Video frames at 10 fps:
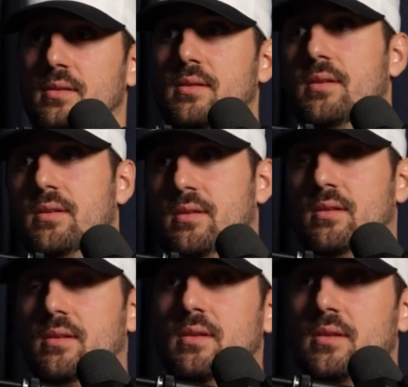Yeah.
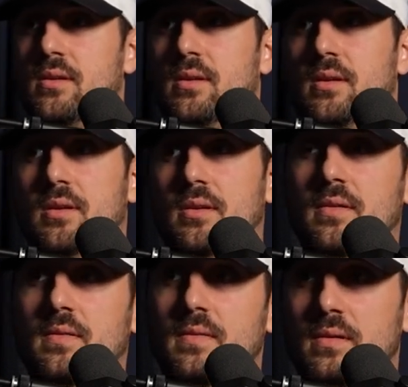You need
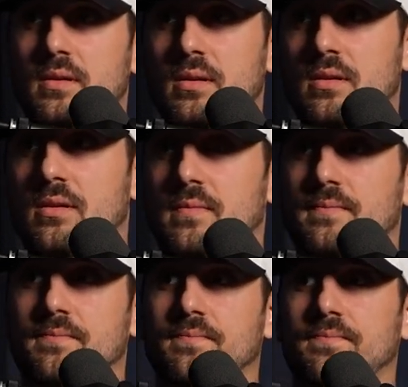
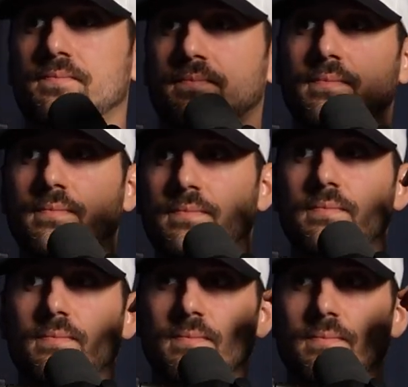good
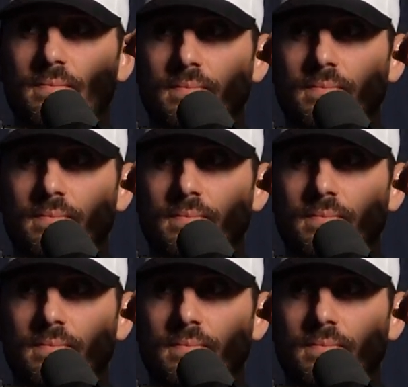people in those